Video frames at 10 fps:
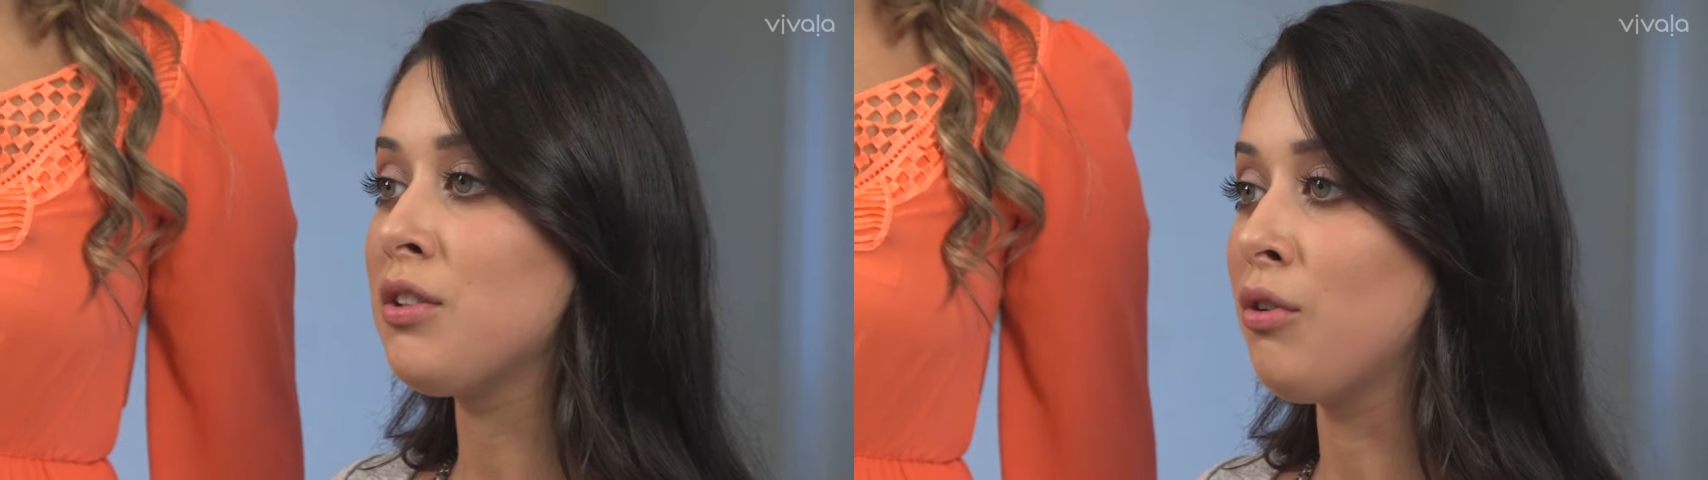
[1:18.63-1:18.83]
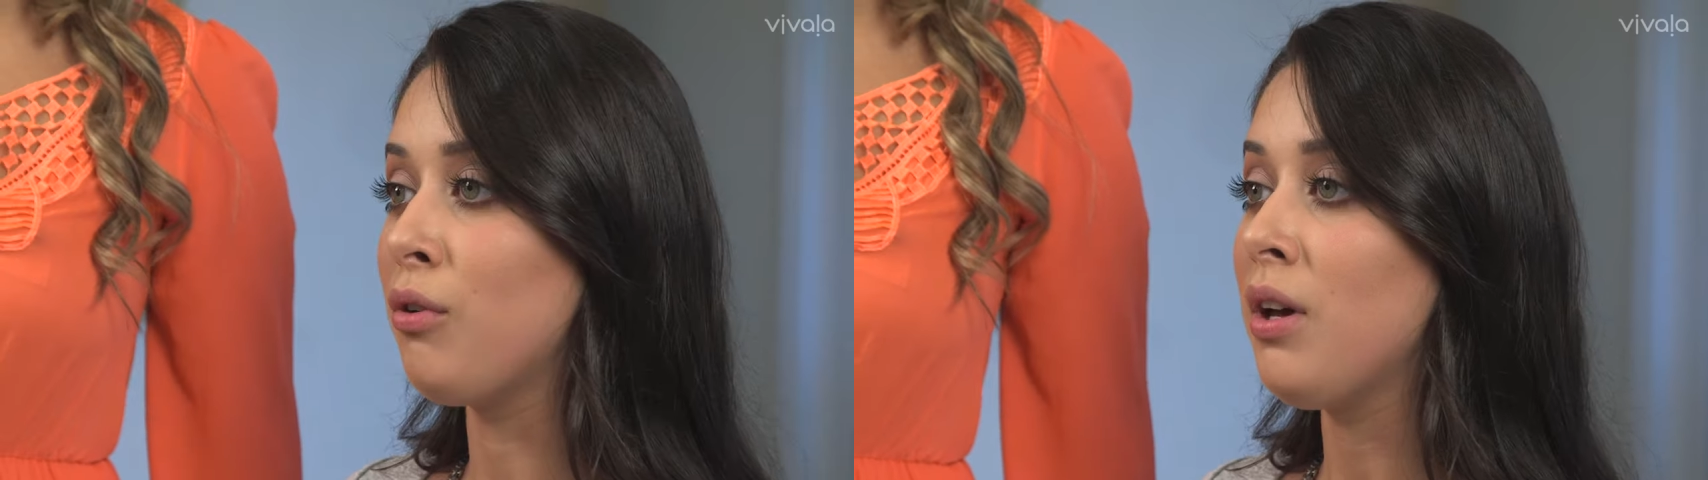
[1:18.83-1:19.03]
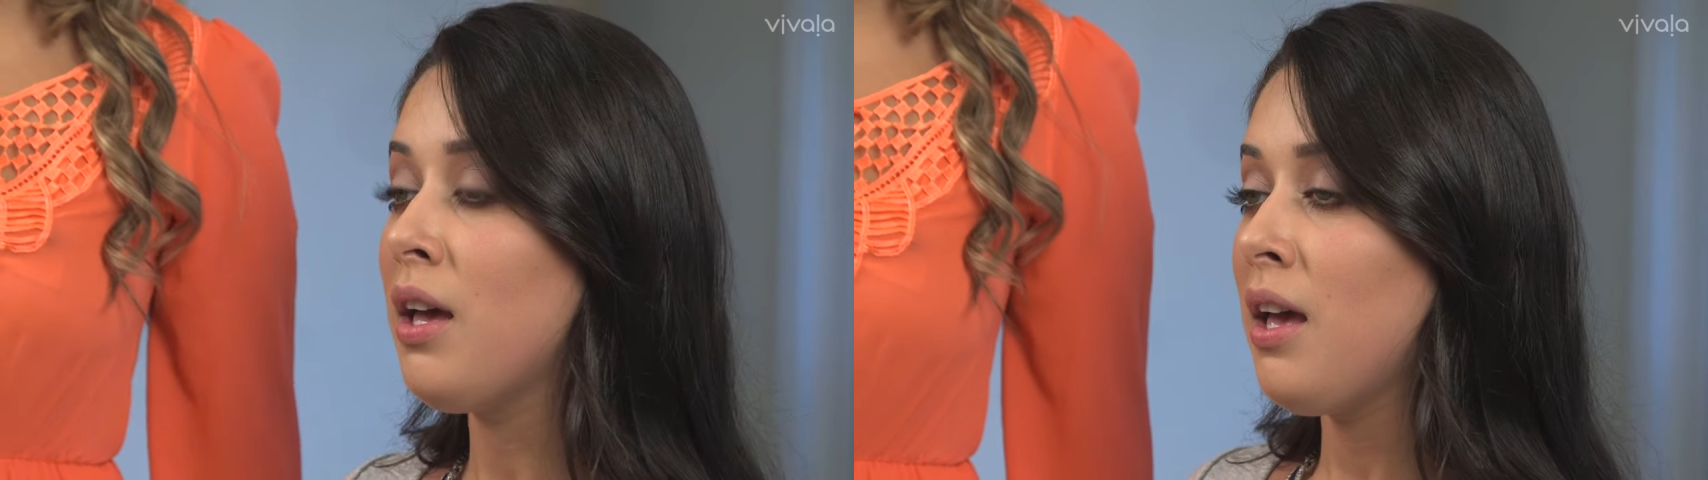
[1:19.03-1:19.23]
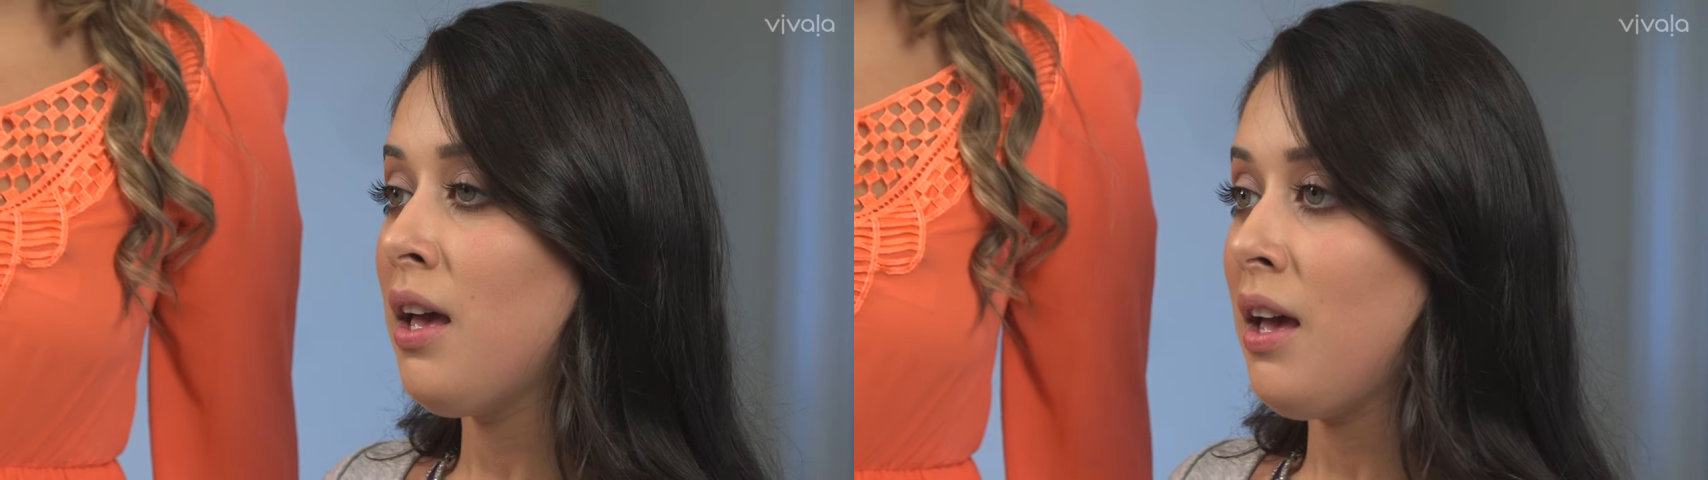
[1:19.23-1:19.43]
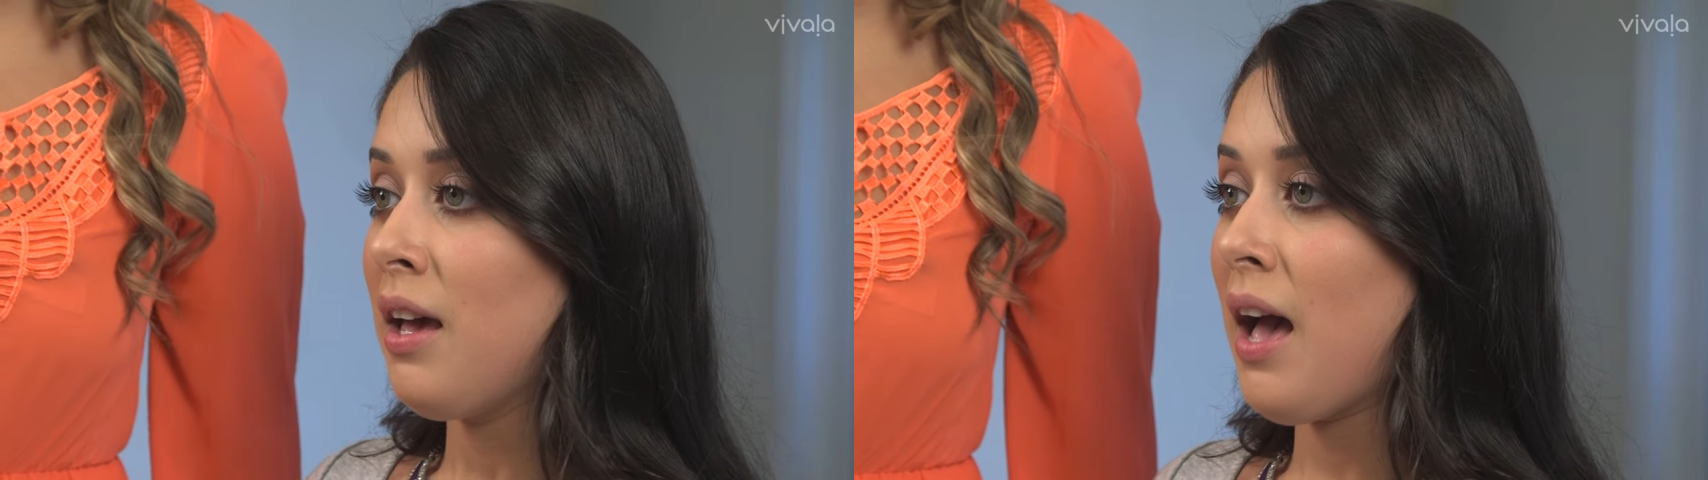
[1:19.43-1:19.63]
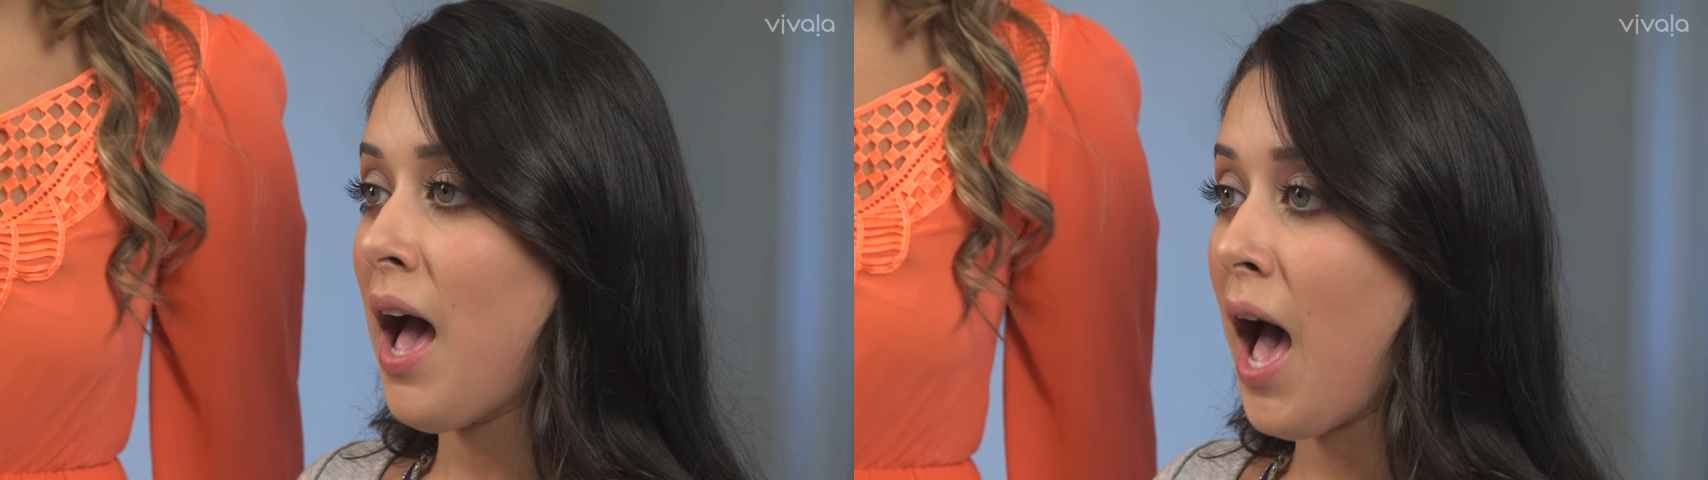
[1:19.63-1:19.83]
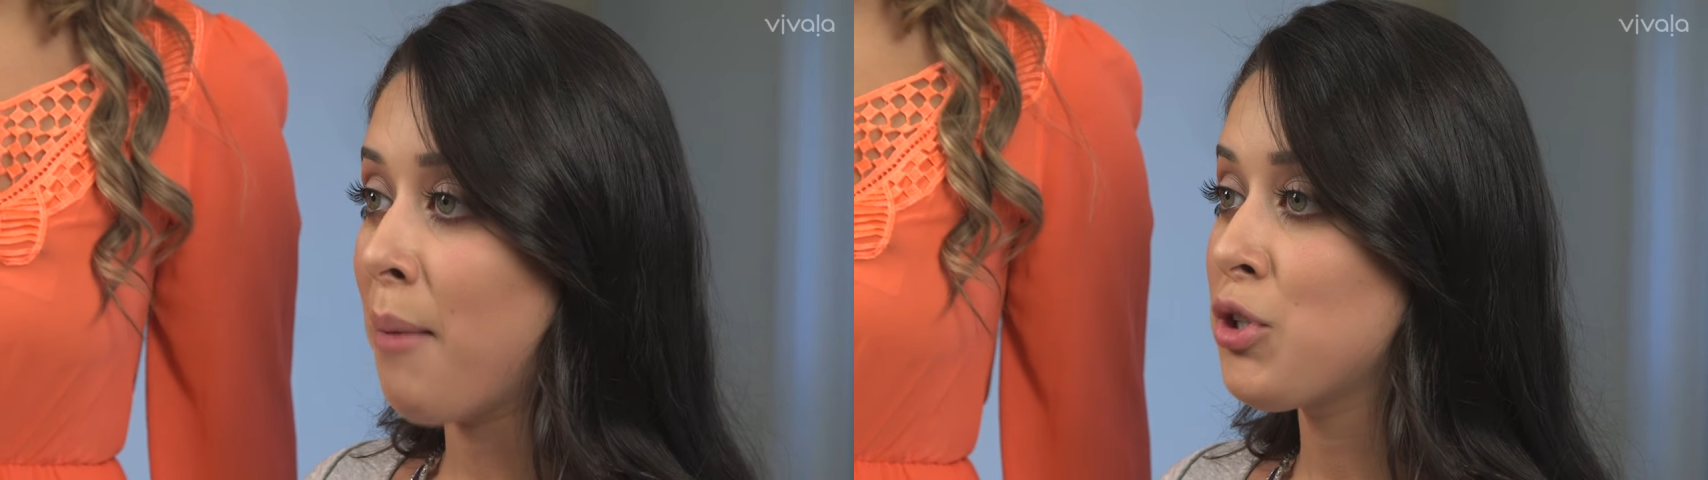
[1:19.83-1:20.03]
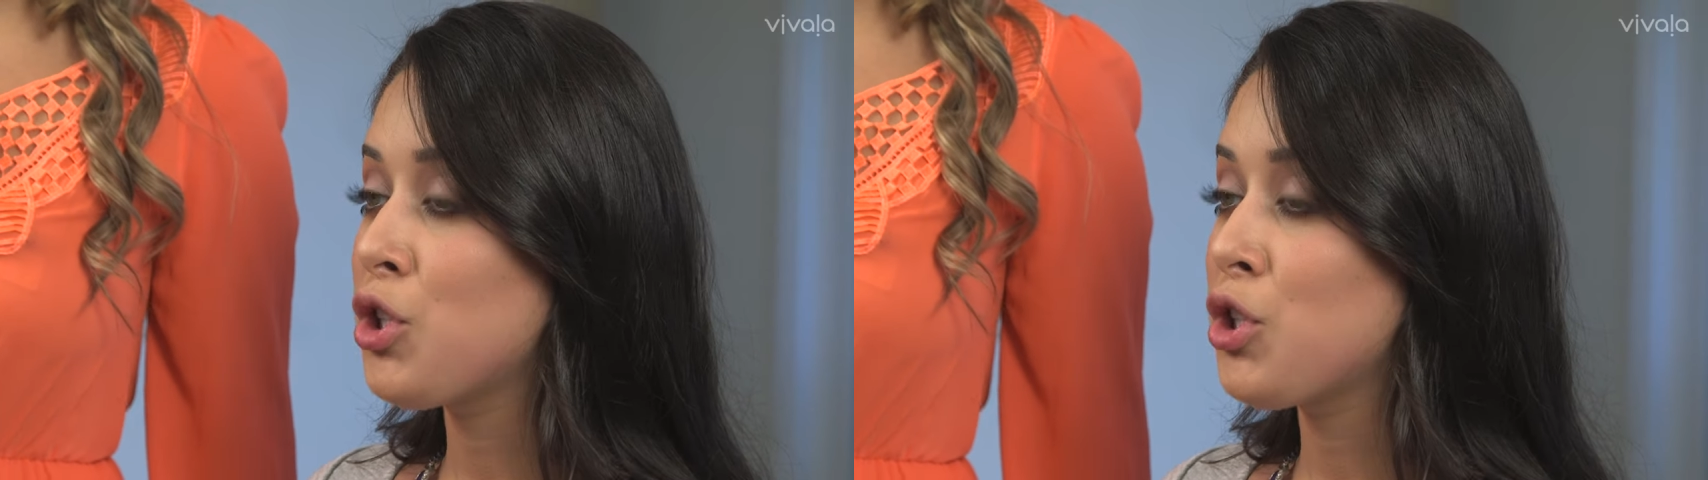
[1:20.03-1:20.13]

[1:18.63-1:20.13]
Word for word: you know, I'm